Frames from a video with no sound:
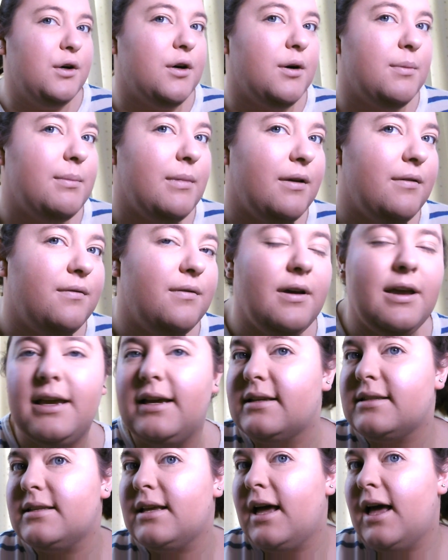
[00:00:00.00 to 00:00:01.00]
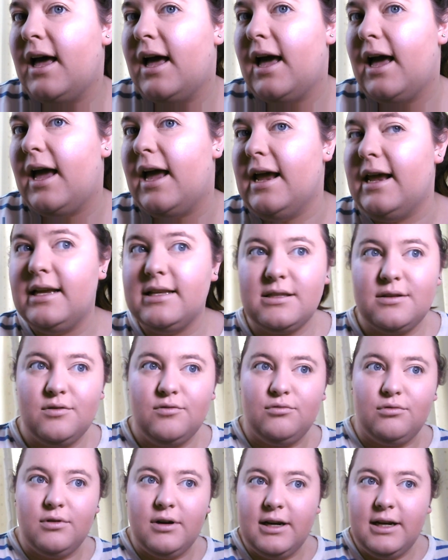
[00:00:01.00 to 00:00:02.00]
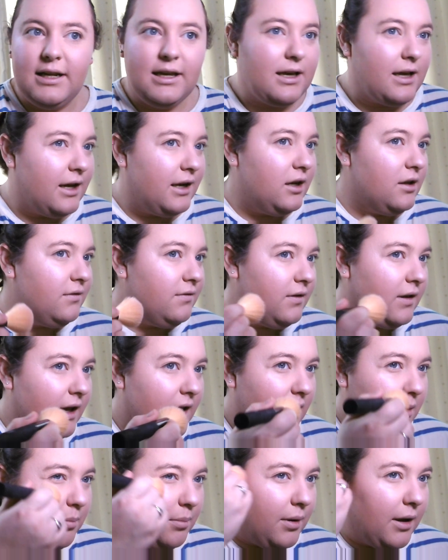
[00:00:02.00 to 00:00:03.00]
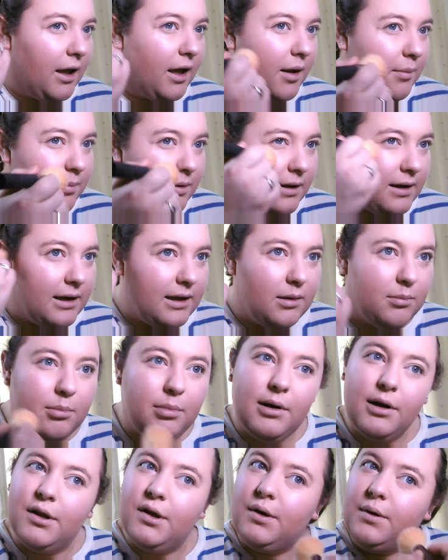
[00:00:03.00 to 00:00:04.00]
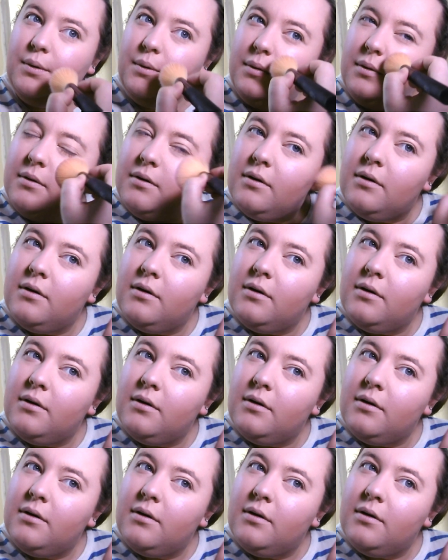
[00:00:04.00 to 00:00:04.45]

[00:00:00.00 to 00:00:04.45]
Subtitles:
or on my face, it's really kind of like purpley blue.